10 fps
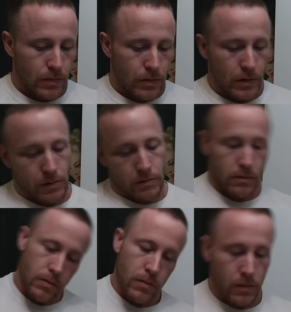
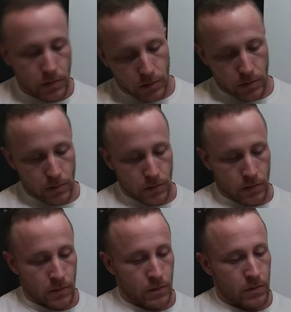
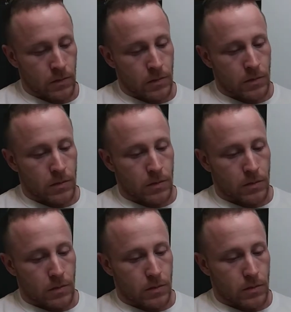No one is speaking in this clip.